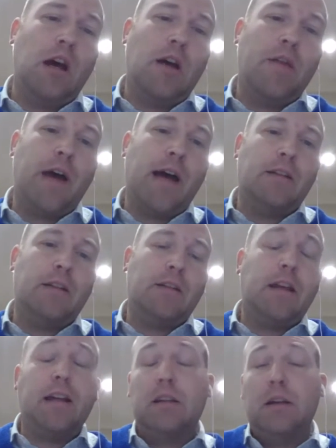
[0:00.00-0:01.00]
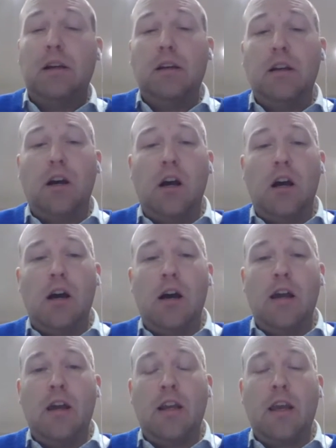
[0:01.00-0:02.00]
That's
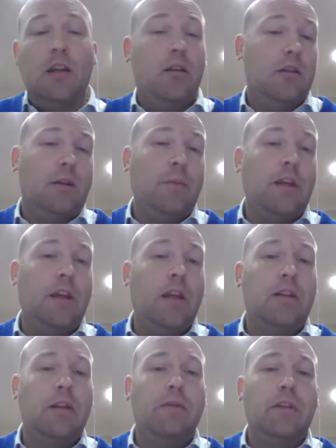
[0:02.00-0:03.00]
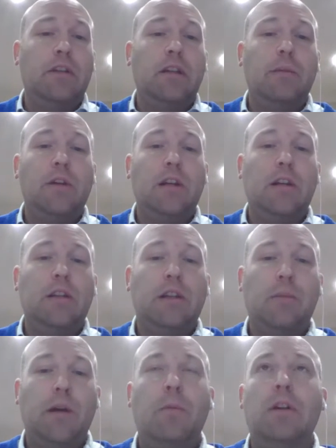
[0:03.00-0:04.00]
again something in its infancy, but it's a
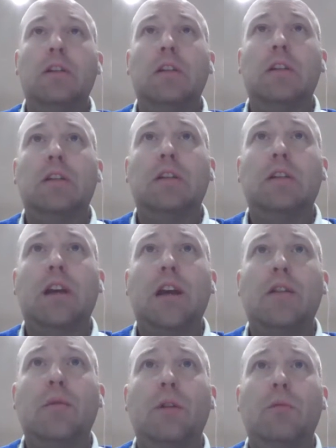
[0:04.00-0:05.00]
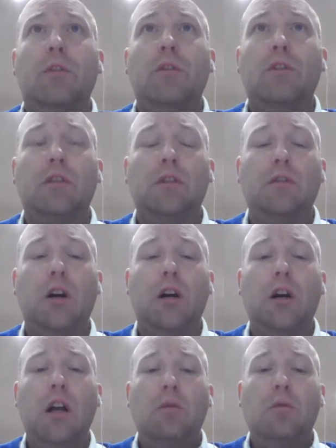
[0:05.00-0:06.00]
commitment to say that we want to
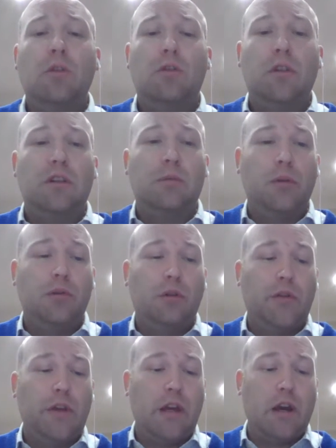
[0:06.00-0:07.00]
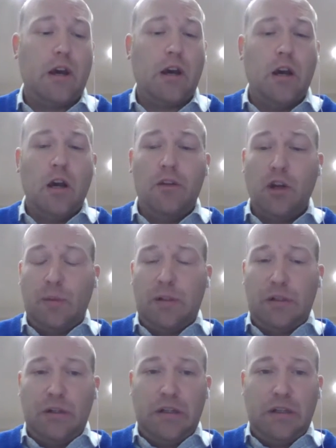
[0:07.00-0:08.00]
explore the
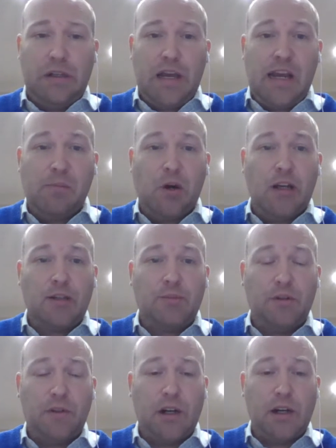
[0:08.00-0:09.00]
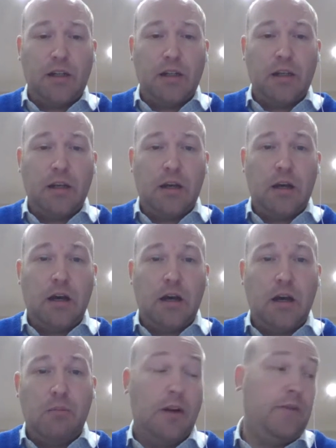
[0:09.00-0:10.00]
opportunities that e-bikes provide.
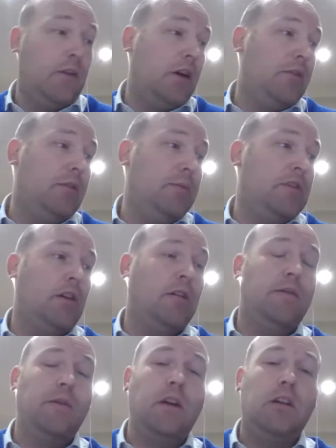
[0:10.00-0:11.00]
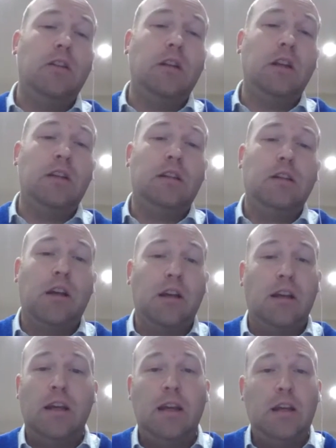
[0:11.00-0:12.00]
My father himself
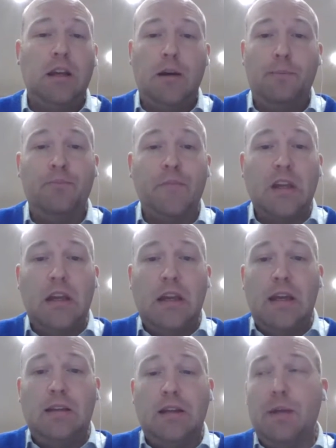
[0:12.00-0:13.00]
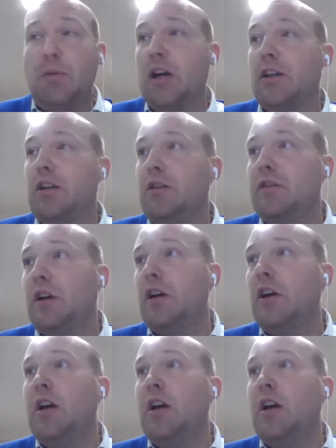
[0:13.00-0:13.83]
he's an e-bike user,